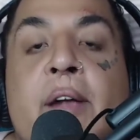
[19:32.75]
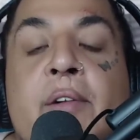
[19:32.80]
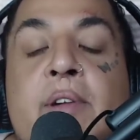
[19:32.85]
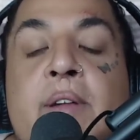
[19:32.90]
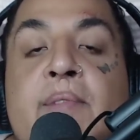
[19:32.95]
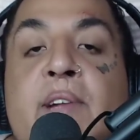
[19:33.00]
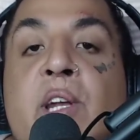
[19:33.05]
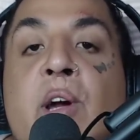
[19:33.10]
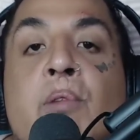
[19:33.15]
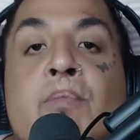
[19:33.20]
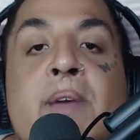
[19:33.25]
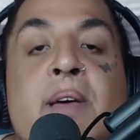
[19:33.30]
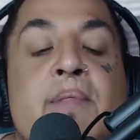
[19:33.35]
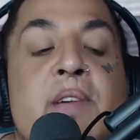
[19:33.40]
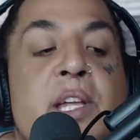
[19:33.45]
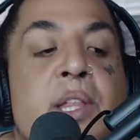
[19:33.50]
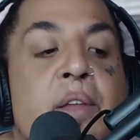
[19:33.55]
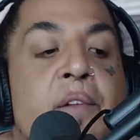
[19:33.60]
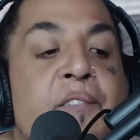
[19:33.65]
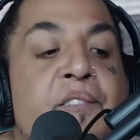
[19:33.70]
I don't even know,
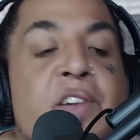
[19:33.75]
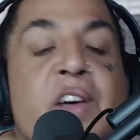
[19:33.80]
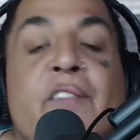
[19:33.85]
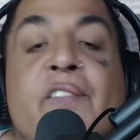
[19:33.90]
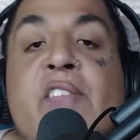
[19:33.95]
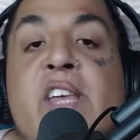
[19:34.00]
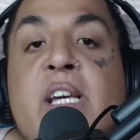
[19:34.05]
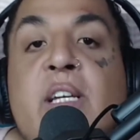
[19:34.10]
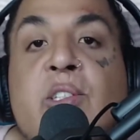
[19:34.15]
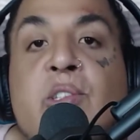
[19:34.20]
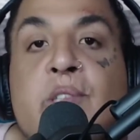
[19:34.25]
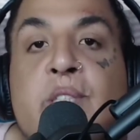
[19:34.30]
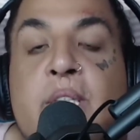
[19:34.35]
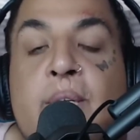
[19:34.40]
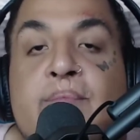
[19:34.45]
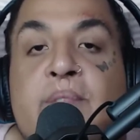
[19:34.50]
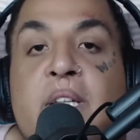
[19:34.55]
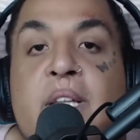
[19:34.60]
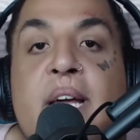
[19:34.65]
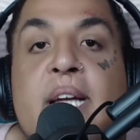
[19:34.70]
maybe in the fifties or
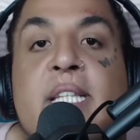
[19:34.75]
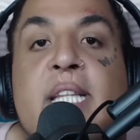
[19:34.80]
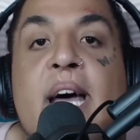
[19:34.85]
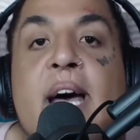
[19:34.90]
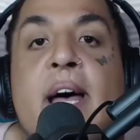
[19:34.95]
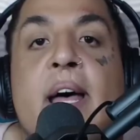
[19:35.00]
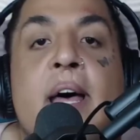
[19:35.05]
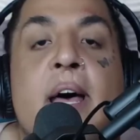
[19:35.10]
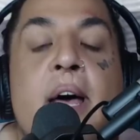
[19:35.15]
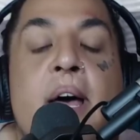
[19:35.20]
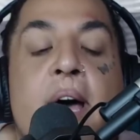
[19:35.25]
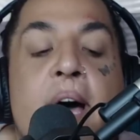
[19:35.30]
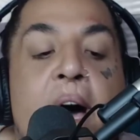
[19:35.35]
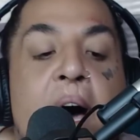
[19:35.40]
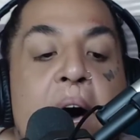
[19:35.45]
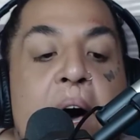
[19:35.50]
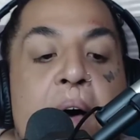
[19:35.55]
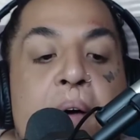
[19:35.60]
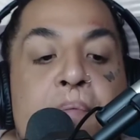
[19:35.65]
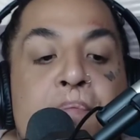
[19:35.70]
something like that,
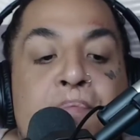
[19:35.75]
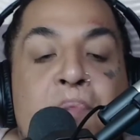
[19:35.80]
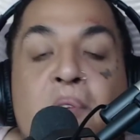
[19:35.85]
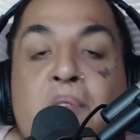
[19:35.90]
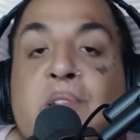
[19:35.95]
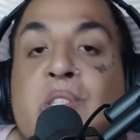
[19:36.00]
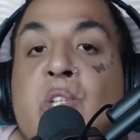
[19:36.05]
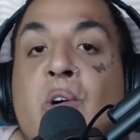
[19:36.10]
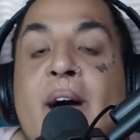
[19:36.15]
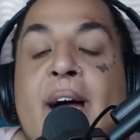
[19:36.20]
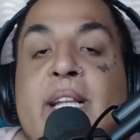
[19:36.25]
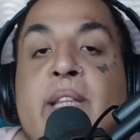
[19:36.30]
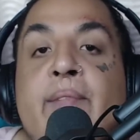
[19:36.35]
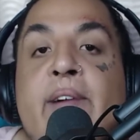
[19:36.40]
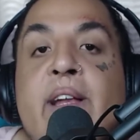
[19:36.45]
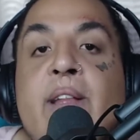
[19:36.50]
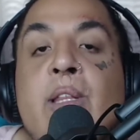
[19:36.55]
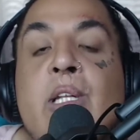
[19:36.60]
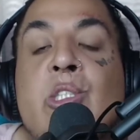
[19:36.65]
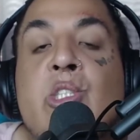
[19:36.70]
uh, Boruto
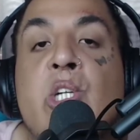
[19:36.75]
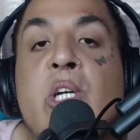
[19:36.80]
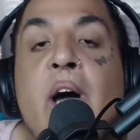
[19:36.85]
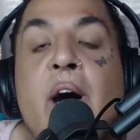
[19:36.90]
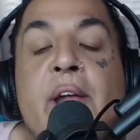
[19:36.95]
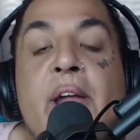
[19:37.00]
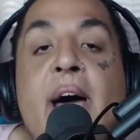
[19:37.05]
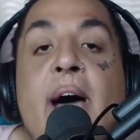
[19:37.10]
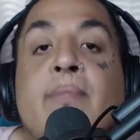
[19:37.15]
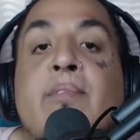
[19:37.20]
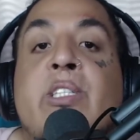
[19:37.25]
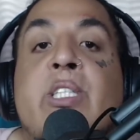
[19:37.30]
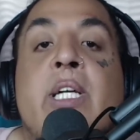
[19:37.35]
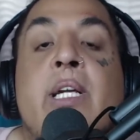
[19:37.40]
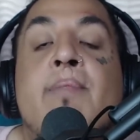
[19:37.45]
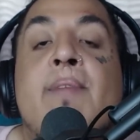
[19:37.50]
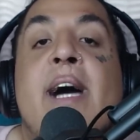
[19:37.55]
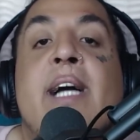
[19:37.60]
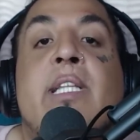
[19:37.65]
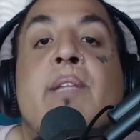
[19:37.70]
activating the Jōgan. I haven't
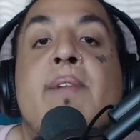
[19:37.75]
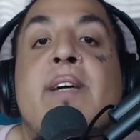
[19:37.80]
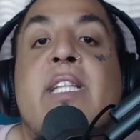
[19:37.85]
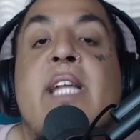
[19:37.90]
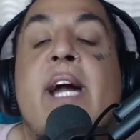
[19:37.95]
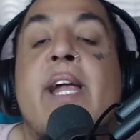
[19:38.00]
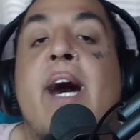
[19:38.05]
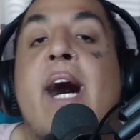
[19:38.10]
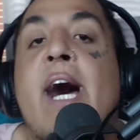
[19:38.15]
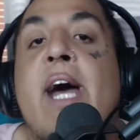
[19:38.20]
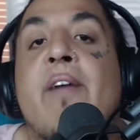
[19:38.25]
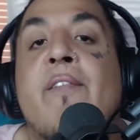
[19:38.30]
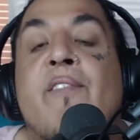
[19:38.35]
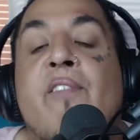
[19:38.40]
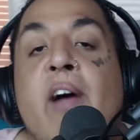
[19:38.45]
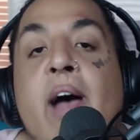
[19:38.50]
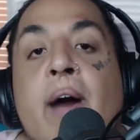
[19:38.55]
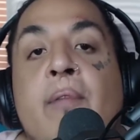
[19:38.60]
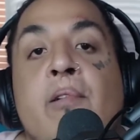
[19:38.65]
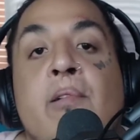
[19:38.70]
seen him activate that eye in
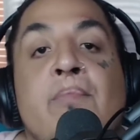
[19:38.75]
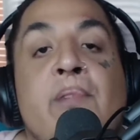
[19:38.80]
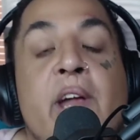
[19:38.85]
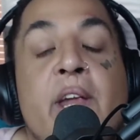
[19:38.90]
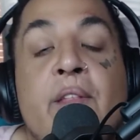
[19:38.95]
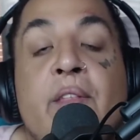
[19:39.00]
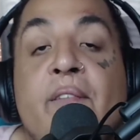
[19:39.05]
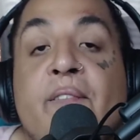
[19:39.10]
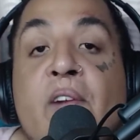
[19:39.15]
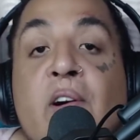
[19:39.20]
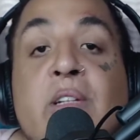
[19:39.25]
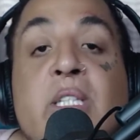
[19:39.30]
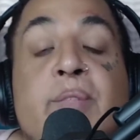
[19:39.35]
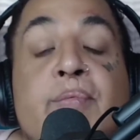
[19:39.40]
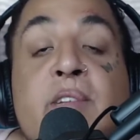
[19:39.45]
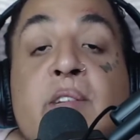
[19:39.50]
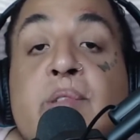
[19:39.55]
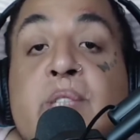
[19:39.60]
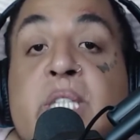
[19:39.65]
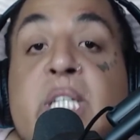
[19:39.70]
forever, but in the
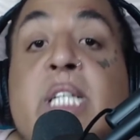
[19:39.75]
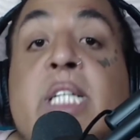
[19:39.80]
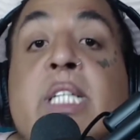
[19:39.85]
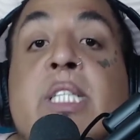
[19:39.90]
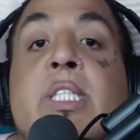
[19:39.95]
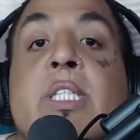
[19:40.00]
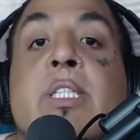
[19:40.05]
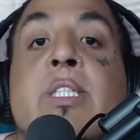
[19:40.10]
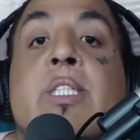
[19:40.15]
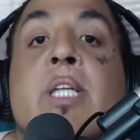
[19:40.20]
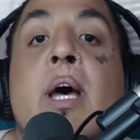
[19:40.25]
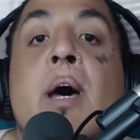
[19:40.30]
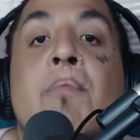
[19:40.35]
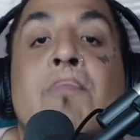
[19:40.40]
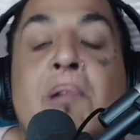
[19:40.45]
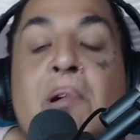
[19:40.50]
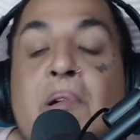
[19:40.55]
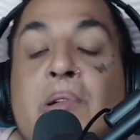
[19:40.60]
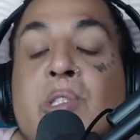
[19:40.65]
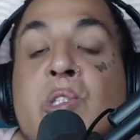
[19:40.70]
first few seasons,
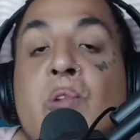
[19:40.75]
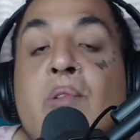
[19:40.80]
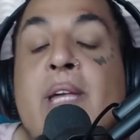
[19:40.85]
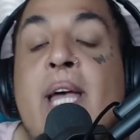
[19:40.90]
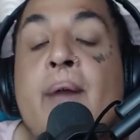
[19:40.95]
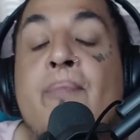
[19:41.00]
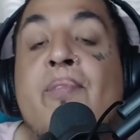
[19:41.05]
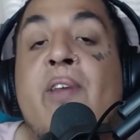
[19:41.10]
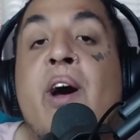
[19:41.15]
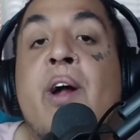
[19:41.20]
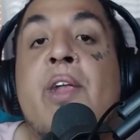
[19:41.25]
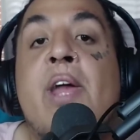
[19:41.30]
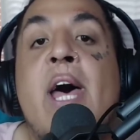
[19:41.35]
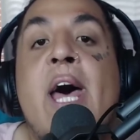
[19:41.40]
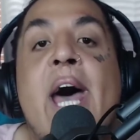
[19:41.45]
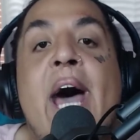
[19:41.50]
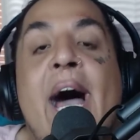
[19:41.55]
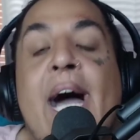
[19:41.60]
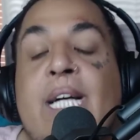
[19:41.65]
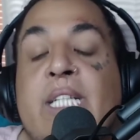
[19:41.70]
Boruto kept on
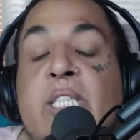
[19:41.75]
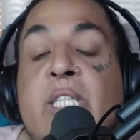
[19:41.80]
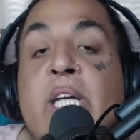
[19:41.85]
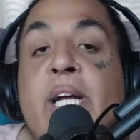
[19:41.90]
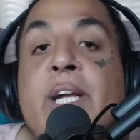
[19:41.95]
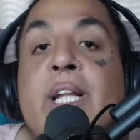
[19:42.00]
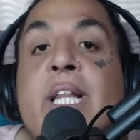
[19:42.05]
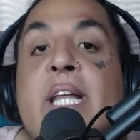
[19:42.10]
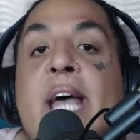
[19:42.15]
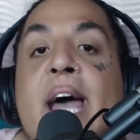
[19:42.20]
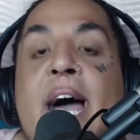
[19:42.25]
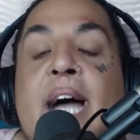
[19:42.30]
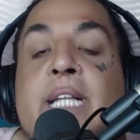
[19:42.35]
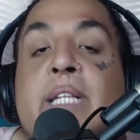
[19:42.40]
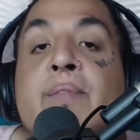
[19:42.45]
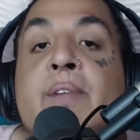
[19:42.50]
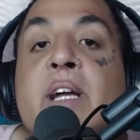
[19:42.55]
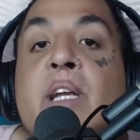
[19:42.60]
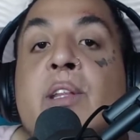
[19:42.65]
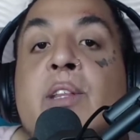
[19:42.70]
accidentally
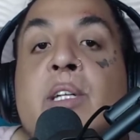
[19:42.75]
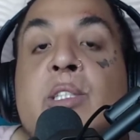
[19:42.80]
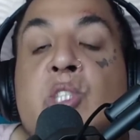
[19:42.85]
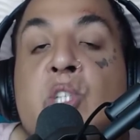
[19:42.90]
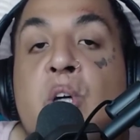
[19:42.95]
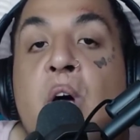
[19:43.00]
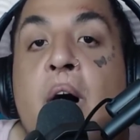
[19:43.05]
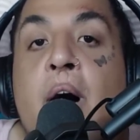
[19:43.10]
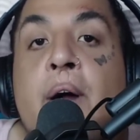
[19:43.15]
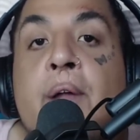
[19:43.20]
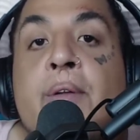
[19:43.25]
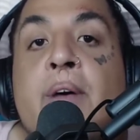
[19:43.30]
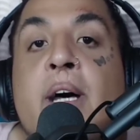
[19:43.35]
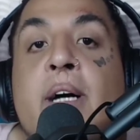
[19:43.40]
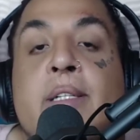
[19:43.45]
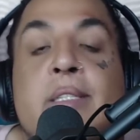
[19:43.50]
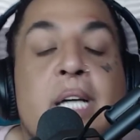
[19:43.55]
activating the Jōgan.